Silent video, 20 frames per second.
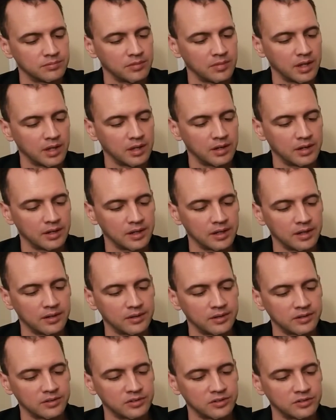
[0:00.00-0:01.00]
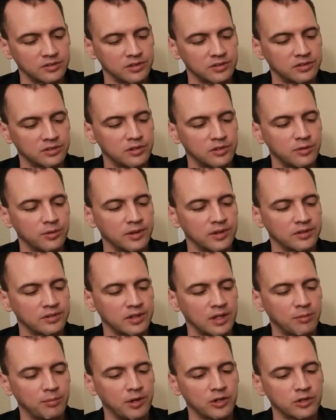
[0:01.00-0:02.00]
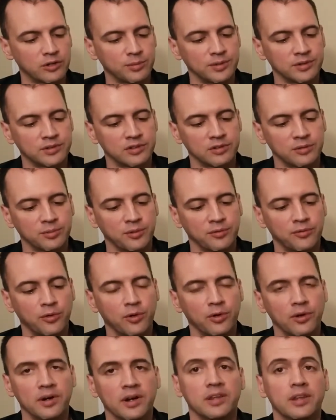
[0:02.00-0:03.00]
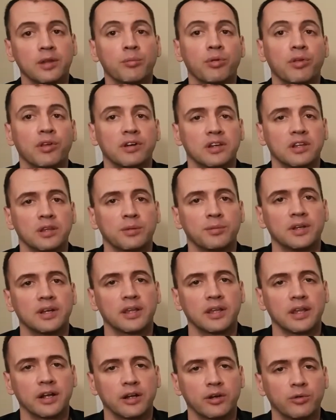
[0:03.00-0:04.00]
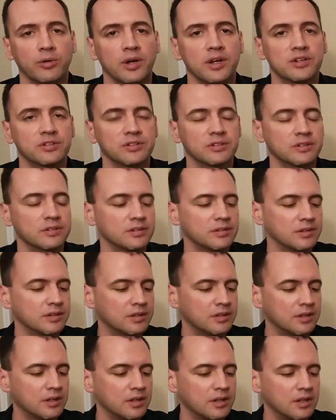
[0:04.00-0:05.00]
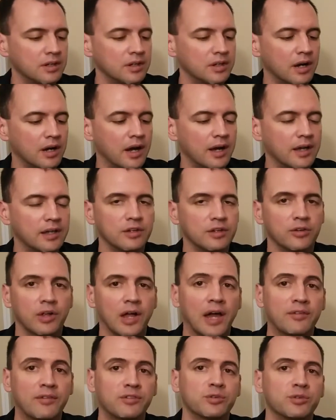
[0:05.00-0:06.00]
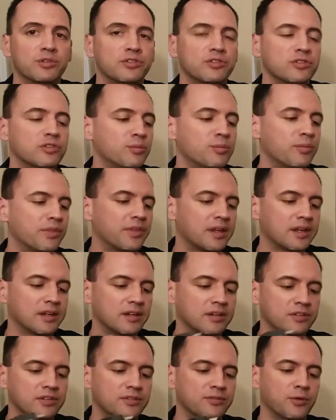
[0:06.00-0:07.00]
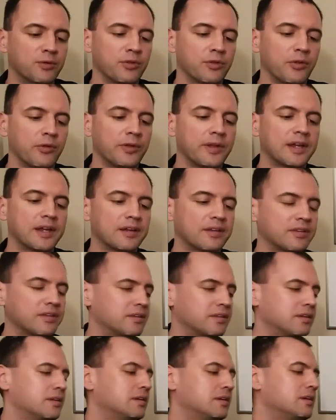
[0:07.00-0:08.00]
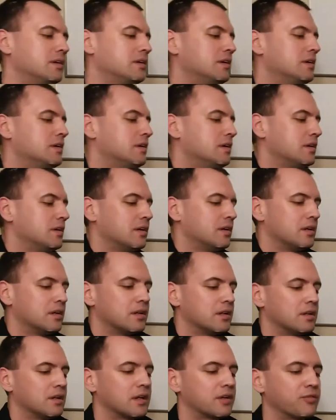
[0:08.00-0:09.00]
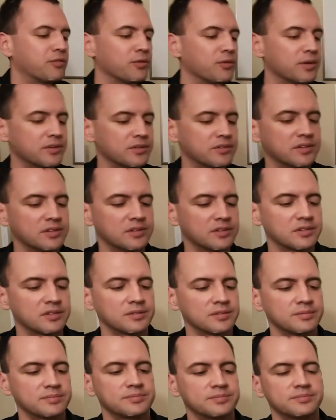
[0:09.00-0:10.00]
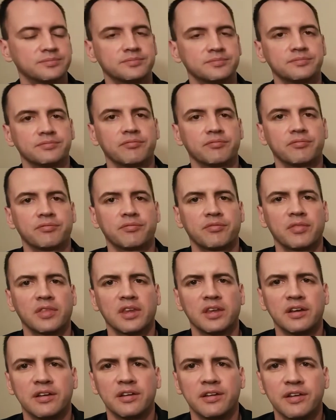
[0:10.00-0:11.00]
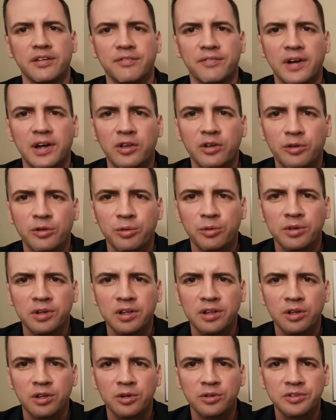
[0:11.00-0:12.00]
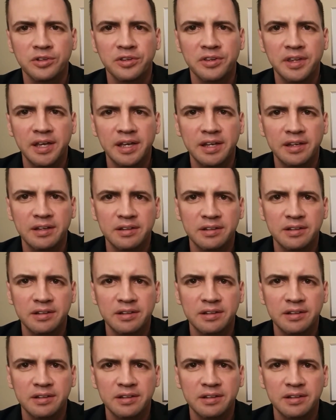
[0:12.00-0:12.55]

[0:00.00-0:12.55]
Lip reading: And again, this is just doing the same measurements as before and then plugging them into that equation. You'll have to assume things for the length. Like for instance, if I look really close at that,